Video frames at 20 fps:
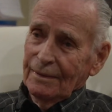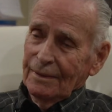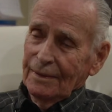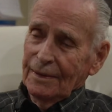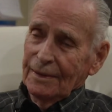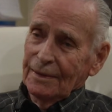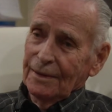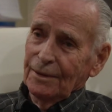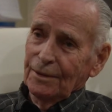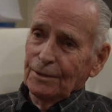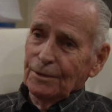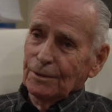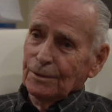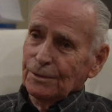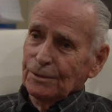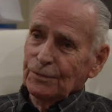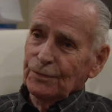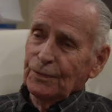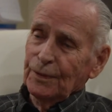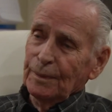the
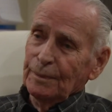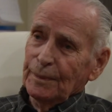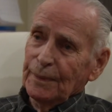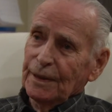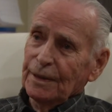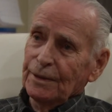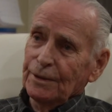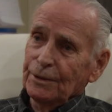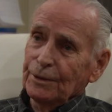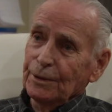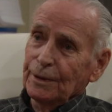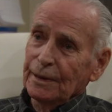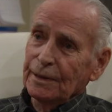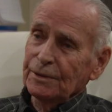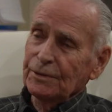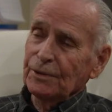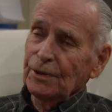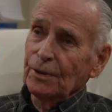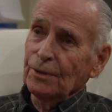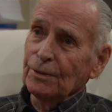girls from the
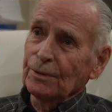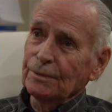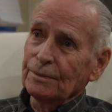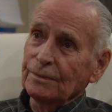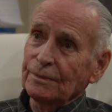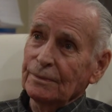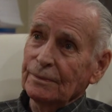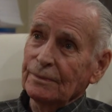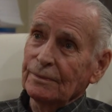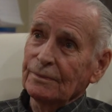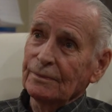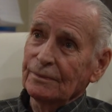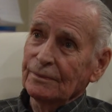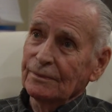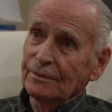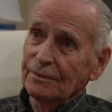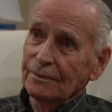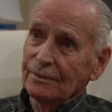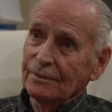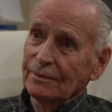USO
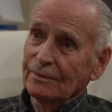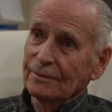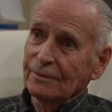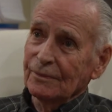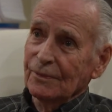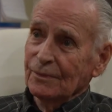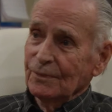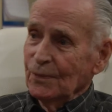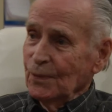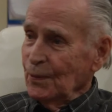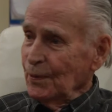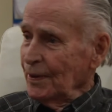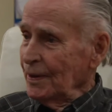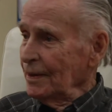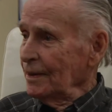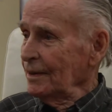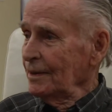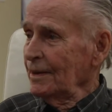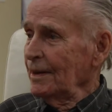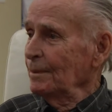were
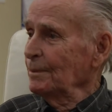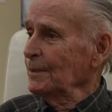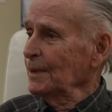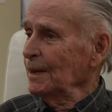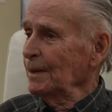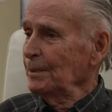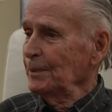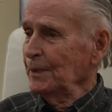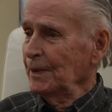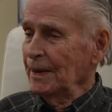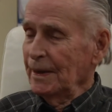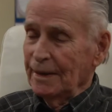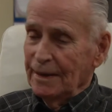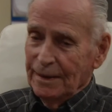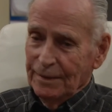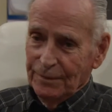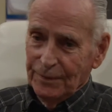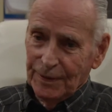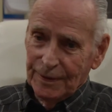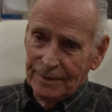there coming up and they
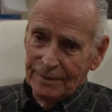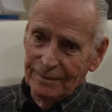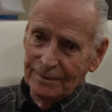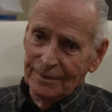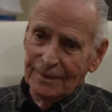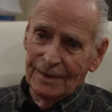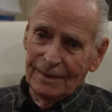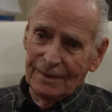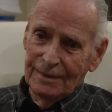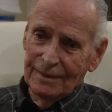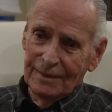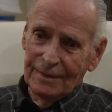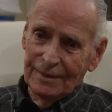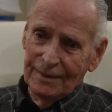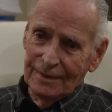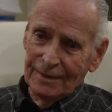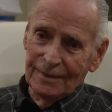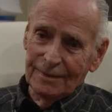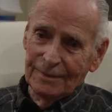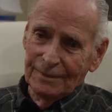give you,
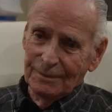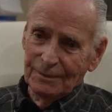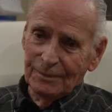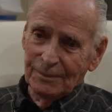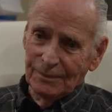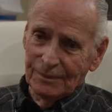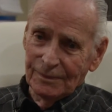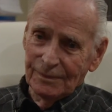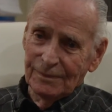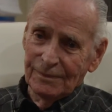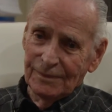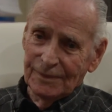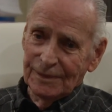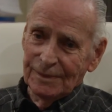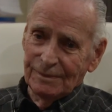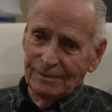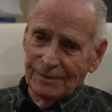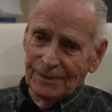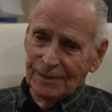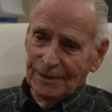you uh,
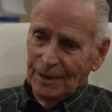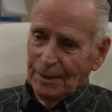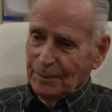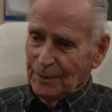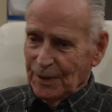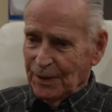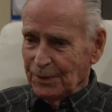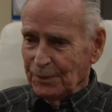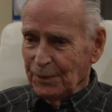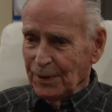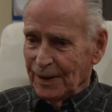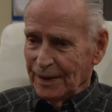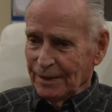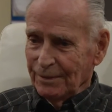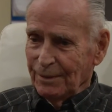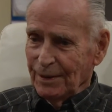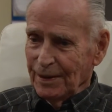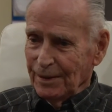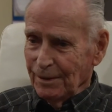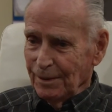something to drink
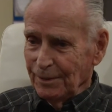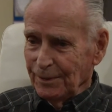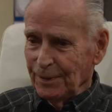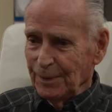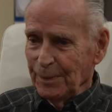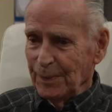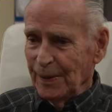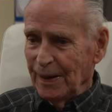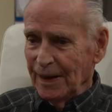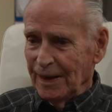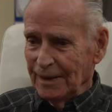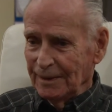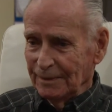right off the bat.